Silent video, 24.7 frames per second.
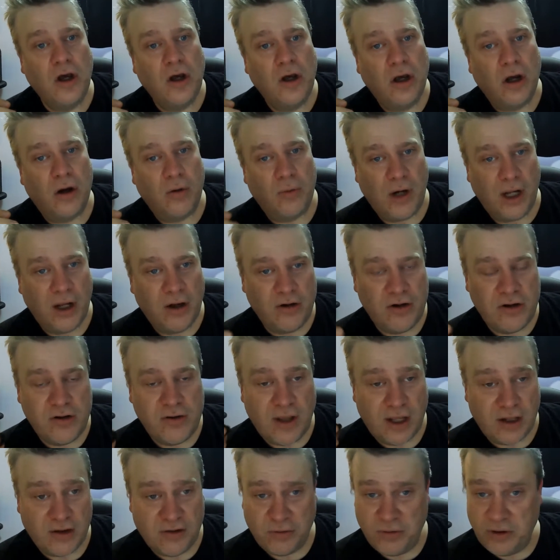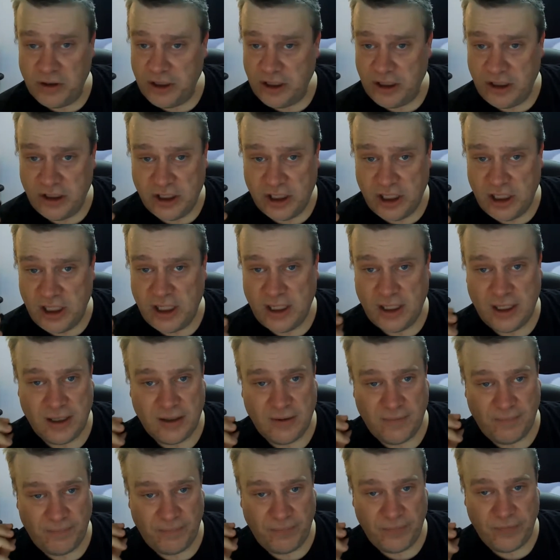around you. That's really good.
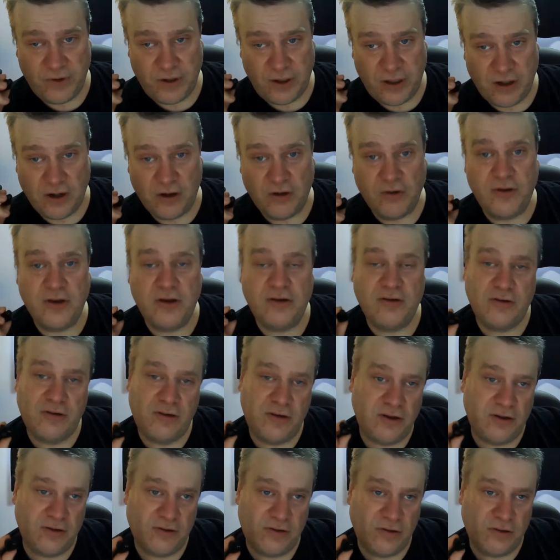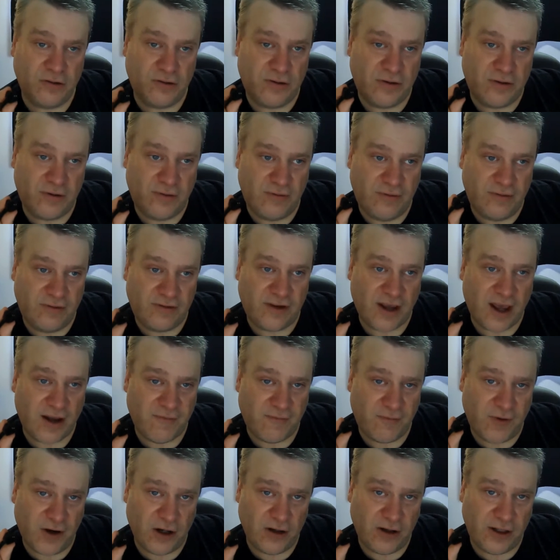You know, these do
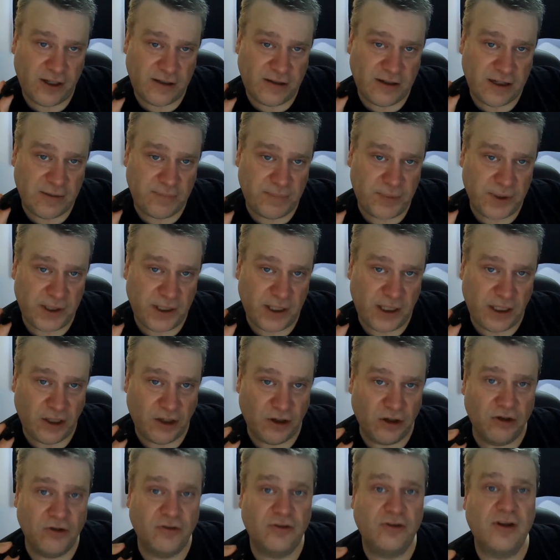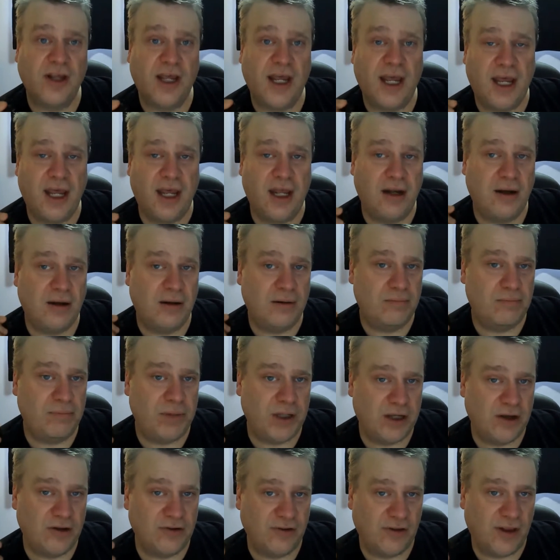set fairly deep in the ears, and
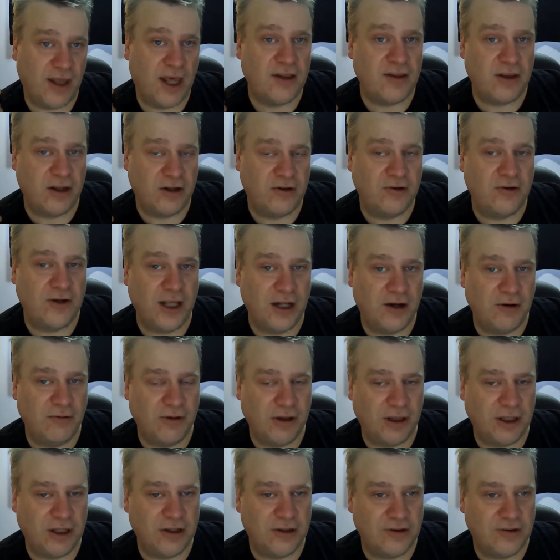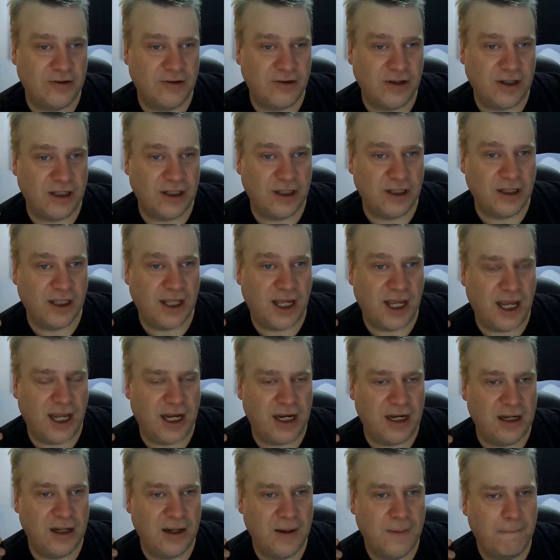because of that, they do get a really good seal,
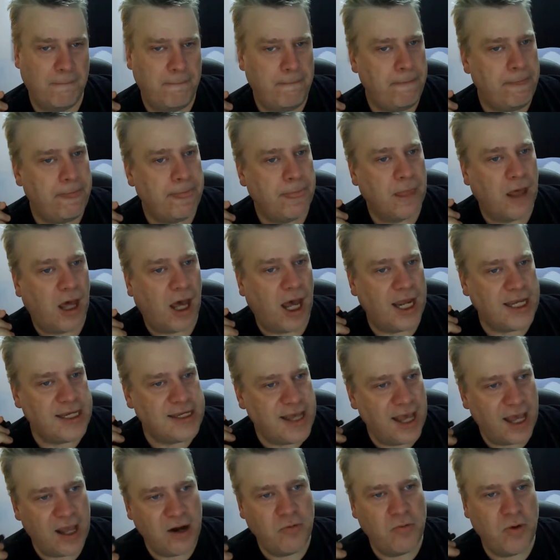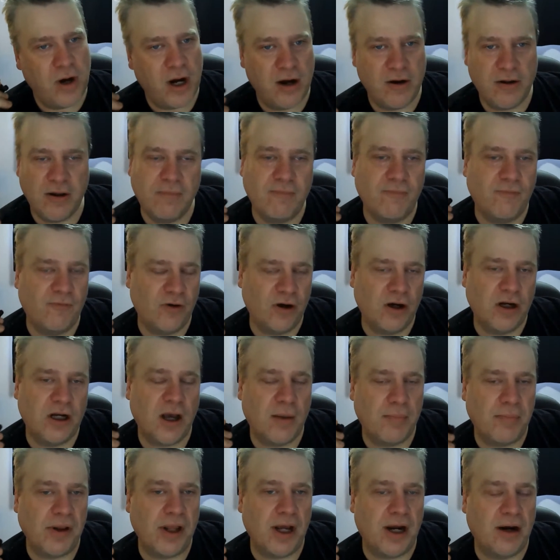and I can wear them for a
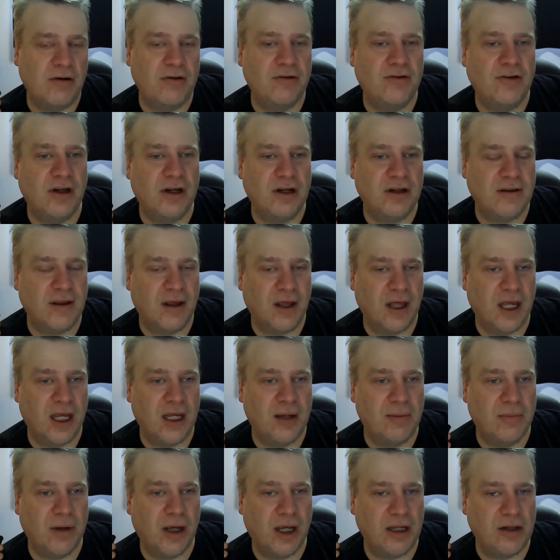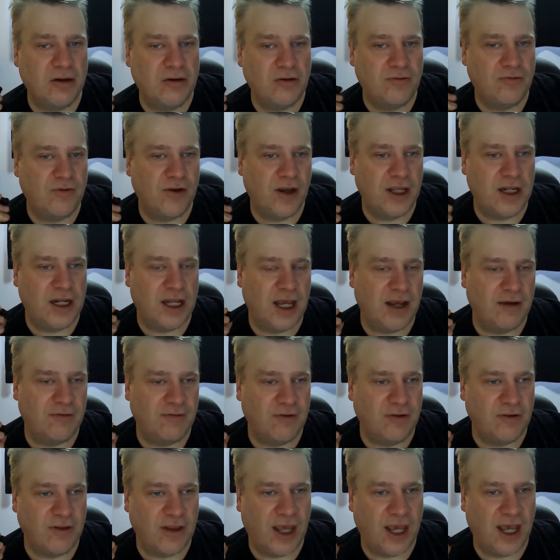couple hours at a time. I do find
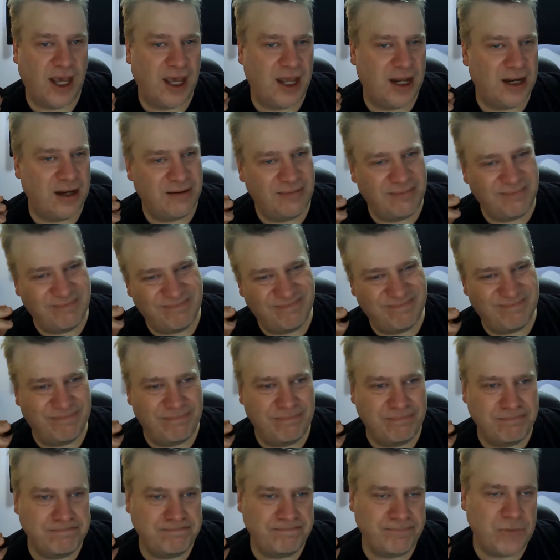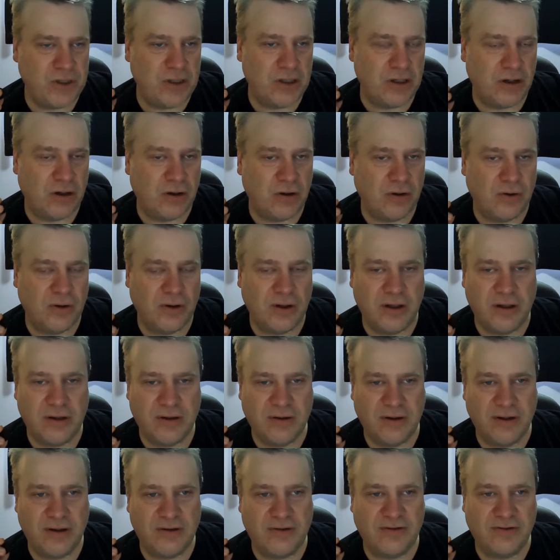after that, you know,
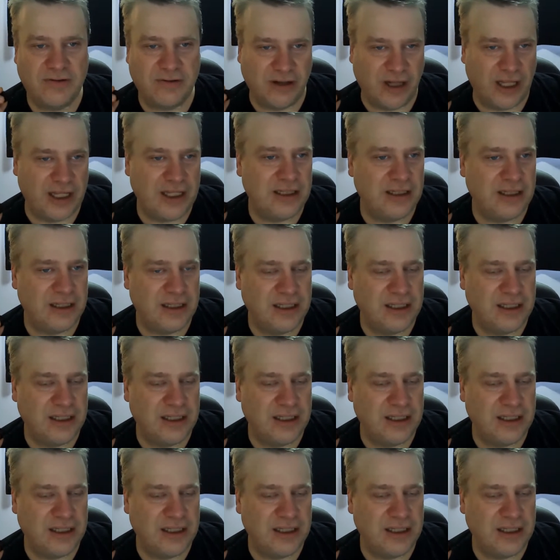it's slight